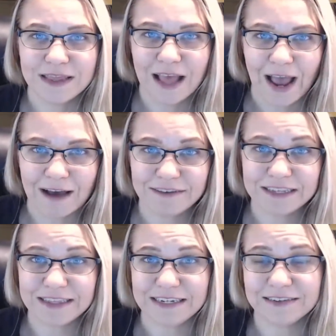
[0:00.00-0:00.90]

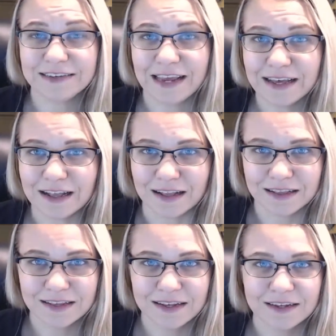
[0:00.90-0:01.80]
Having the
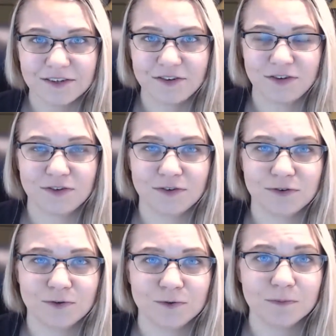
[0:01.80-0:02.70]
skill
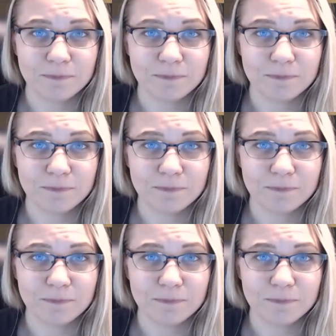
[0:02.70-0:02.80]
to